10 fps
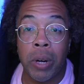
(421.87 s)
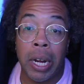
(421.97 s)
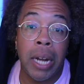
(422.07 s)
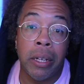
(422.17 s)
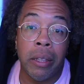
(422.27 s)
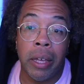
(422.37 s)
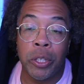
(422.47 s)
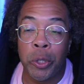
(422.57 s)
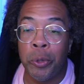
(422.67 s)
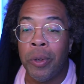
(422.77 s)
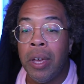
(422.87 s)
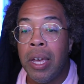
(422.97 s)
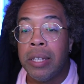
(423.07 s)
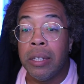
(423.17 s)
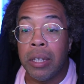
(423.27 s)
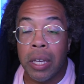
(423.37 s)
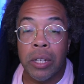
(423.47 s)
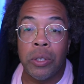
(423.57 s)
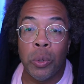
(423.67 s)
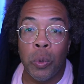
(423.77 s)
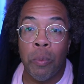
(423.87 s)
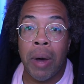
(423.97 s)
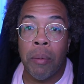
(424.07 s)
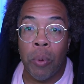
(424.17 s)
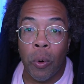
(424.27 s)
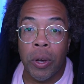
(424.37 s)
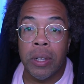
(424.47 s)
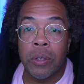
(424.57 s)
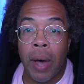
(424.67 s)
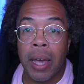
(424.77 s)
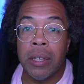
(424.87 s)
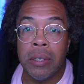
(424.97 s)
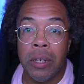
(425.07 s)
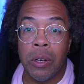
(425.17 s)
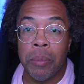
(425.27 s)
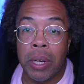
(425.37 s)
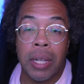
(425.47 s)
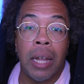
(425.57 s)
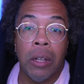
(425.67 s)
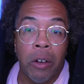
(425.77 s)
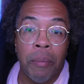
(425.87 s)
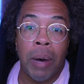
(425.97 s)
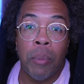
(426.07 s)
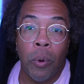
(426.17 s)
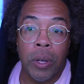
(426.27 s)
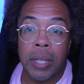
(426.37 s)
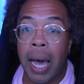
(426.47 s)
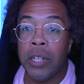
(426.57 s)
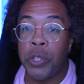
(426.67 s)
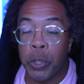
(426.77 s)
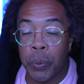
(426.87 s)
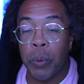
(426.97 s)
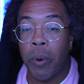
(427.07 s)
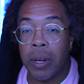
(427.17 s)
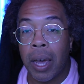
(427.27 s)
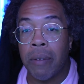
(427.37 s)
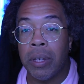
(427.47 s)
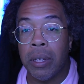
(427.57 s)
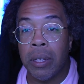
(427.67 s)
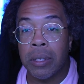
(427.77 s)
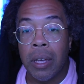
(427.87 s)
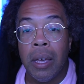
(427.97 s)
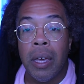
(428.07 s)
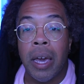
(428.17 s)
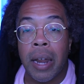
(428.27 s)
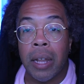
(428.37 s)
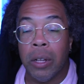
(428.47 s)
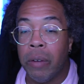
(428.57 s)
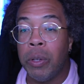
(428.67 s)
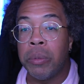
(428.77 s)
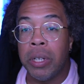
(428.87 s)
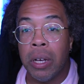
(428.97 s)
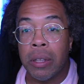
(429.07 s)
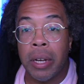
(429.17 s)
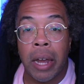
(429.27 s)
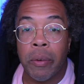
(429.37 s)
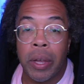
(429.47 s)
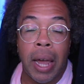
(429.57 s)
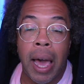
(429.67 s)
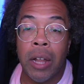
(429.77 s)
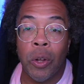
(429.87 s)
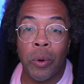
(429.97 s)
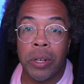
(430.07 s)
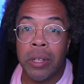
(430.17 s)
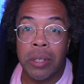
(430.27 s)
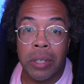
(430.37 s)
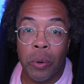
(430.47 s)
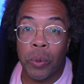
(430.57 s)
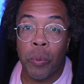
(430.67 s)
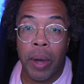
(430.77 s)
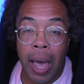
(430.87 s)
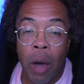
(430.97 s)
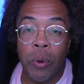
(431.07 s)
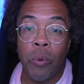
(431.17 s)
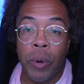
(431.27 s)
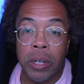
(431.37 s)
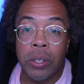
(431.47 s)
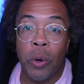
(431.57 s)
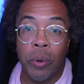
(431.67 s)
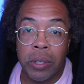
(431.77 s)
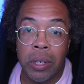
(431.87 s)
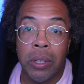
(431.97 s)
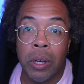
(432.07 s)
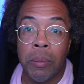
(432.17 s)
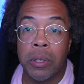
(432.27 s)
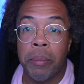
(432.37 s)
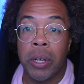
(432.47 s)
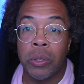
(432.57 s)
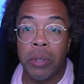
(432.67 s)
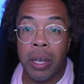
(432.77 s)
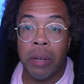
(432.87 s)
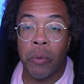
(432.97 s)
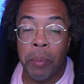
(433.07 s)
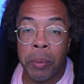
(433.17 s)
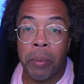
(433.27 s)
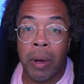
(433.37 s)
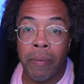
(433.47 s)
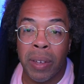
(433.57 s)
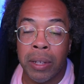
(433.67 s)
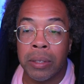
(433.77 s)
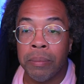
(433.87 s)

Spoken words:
And I did that too, to get to my boys so I can see them, because I love my boys. I genuinely want to have kids and I love them to death. And I don't care how long a distance they were away, I would went to go and see them to make sure they can remember my face.